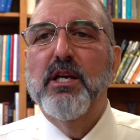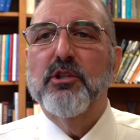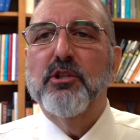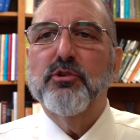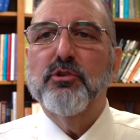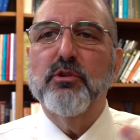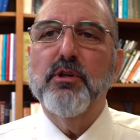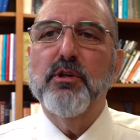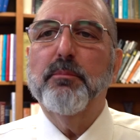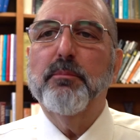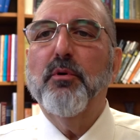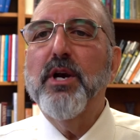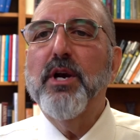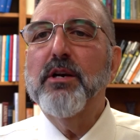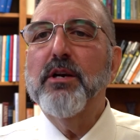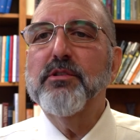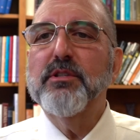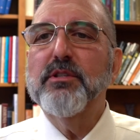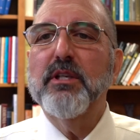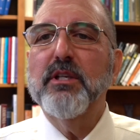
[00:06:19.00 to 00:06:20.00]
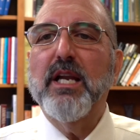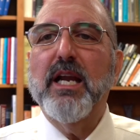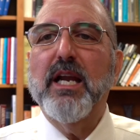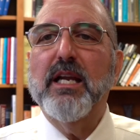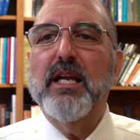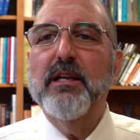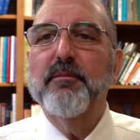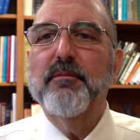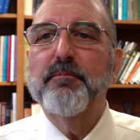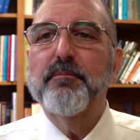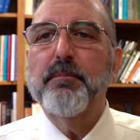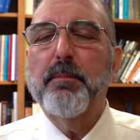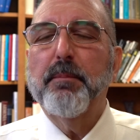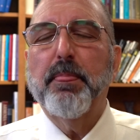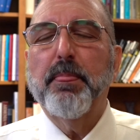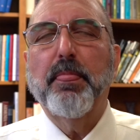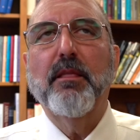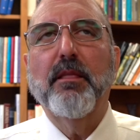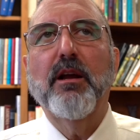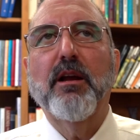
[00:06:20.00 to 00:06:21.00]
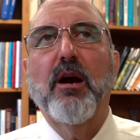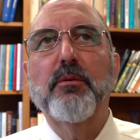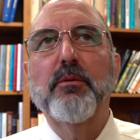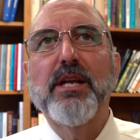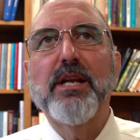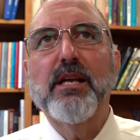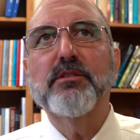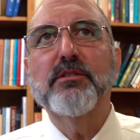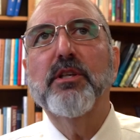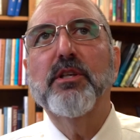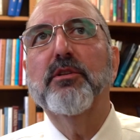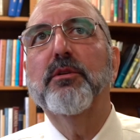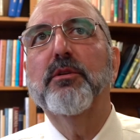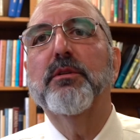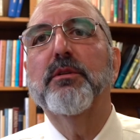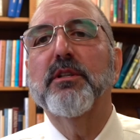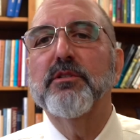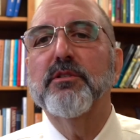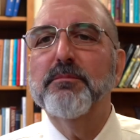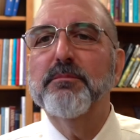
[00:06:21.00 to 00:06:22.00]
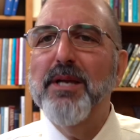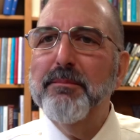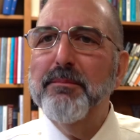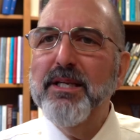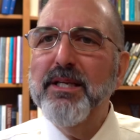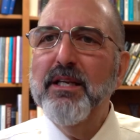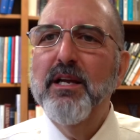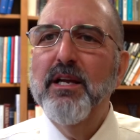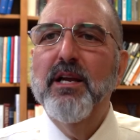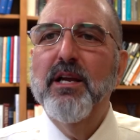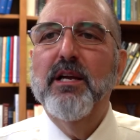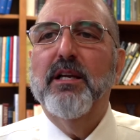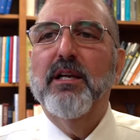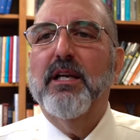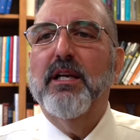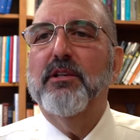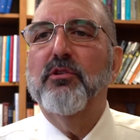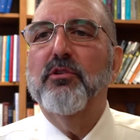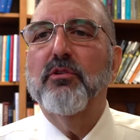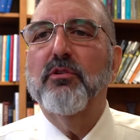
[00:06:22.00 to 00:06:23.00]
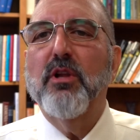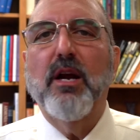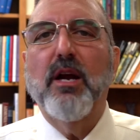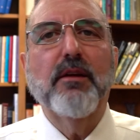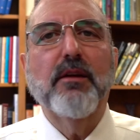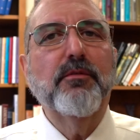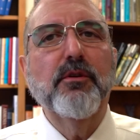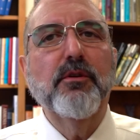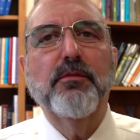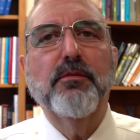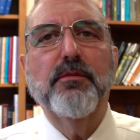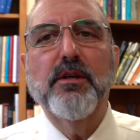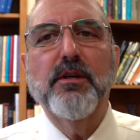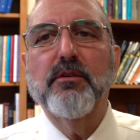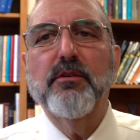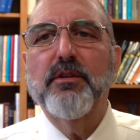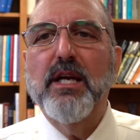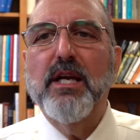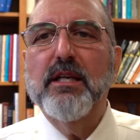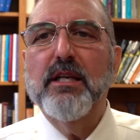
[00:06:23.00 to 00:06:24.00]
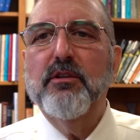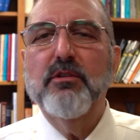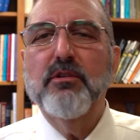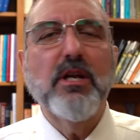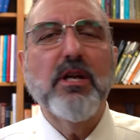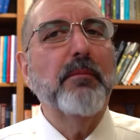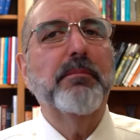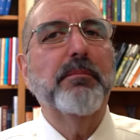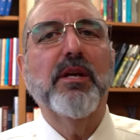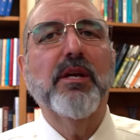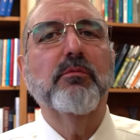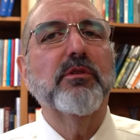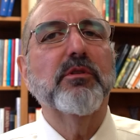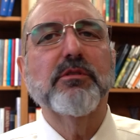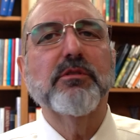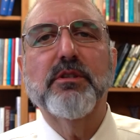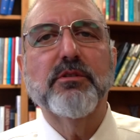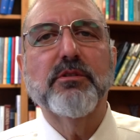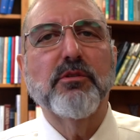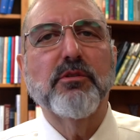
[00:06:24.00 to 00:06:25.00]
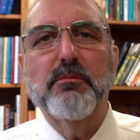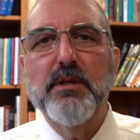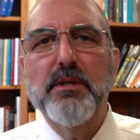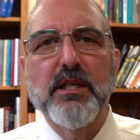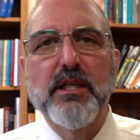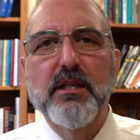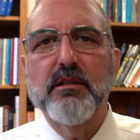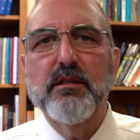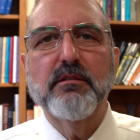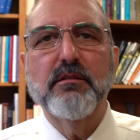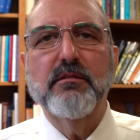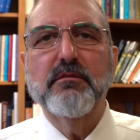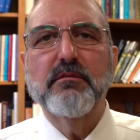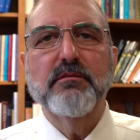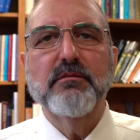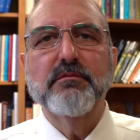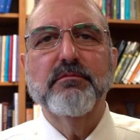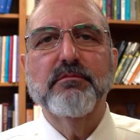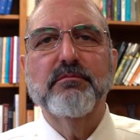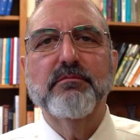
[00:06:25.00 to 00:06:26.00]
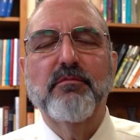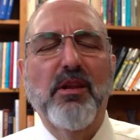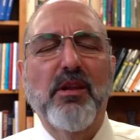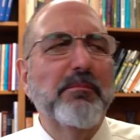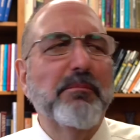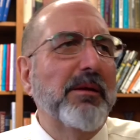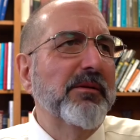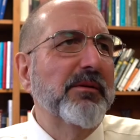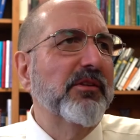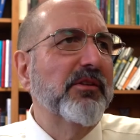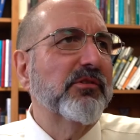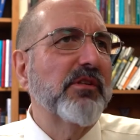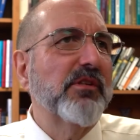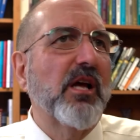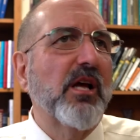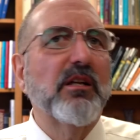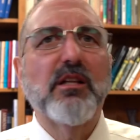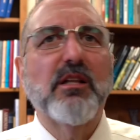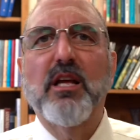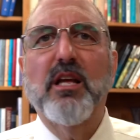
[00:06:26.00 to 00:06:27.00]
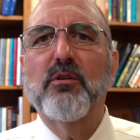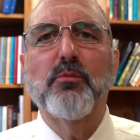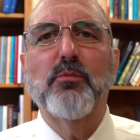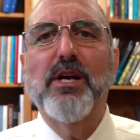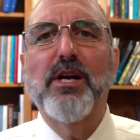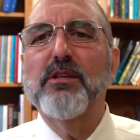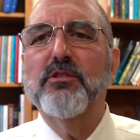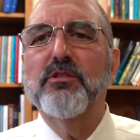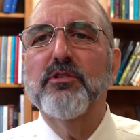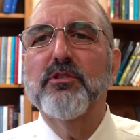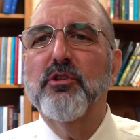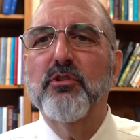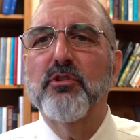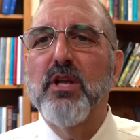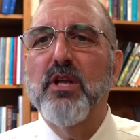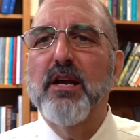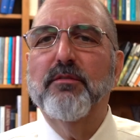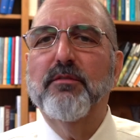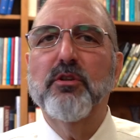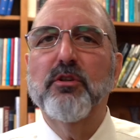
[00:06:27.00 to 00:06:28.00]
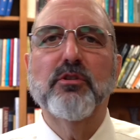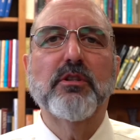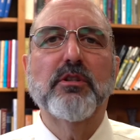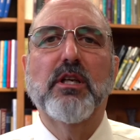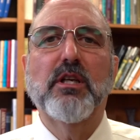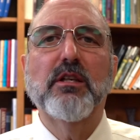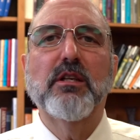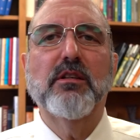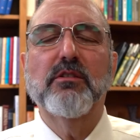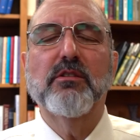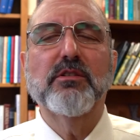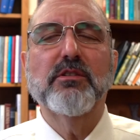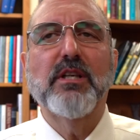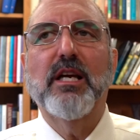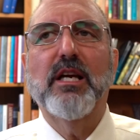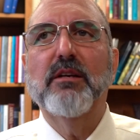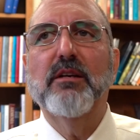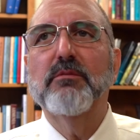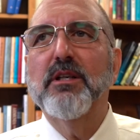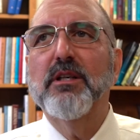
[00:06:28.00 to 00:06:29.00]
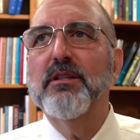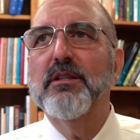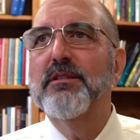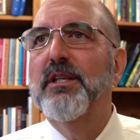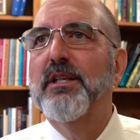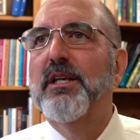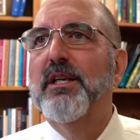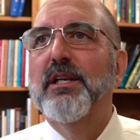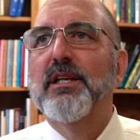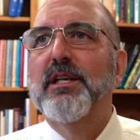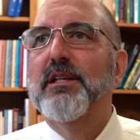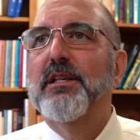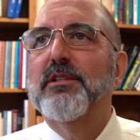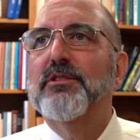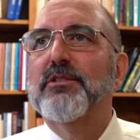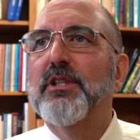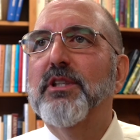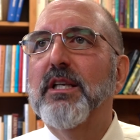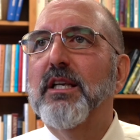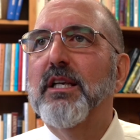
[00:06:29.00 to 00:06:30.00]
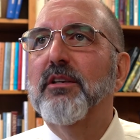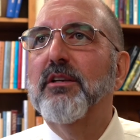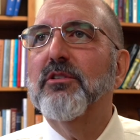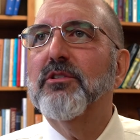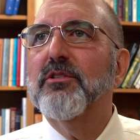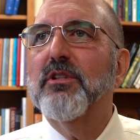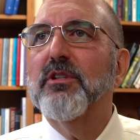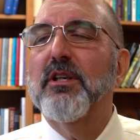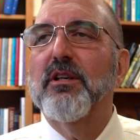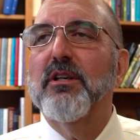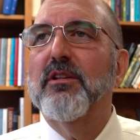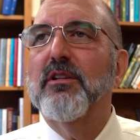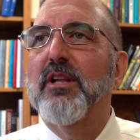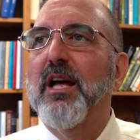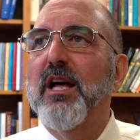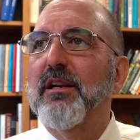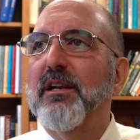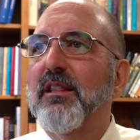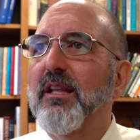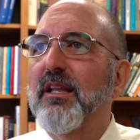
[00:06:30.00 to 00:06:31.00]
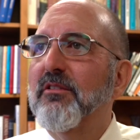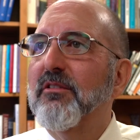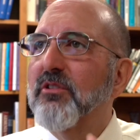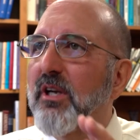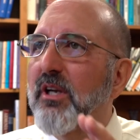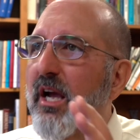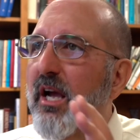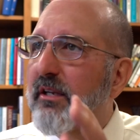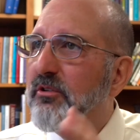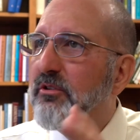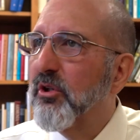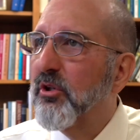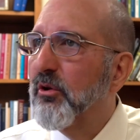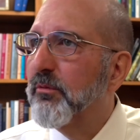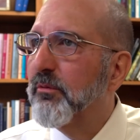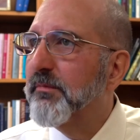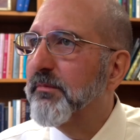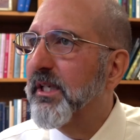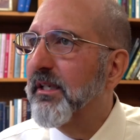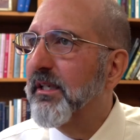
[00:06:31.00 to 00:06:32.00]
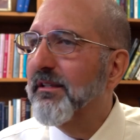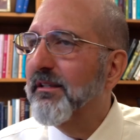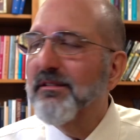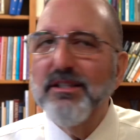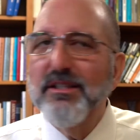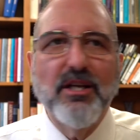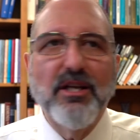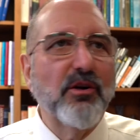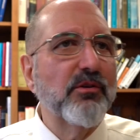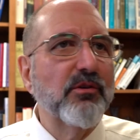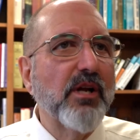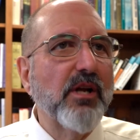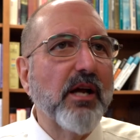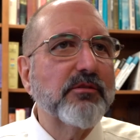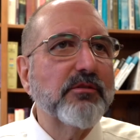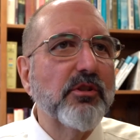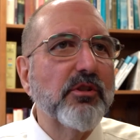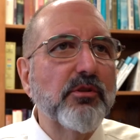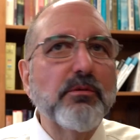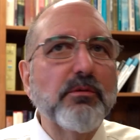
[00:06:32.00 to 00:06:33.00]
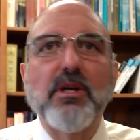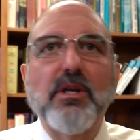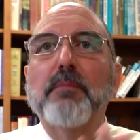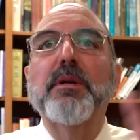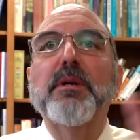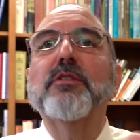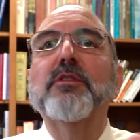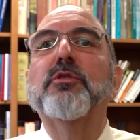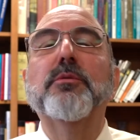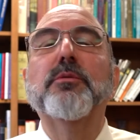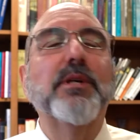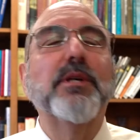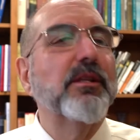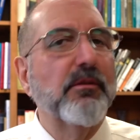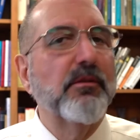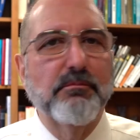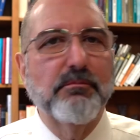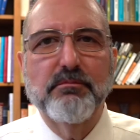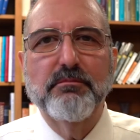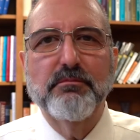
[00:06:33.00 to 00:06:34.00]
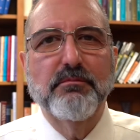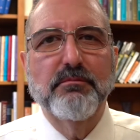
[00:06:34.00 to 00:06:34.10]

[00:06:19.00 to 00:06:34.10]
So in your prayers today, I would ask you to do this. Maybe in your life you feel that you're not being real disobedient. Maybe there's not a lot of ways in your life you look and you say, well, gee, here's a lot of things that God told me, you know, not to do, and I'm not doing them.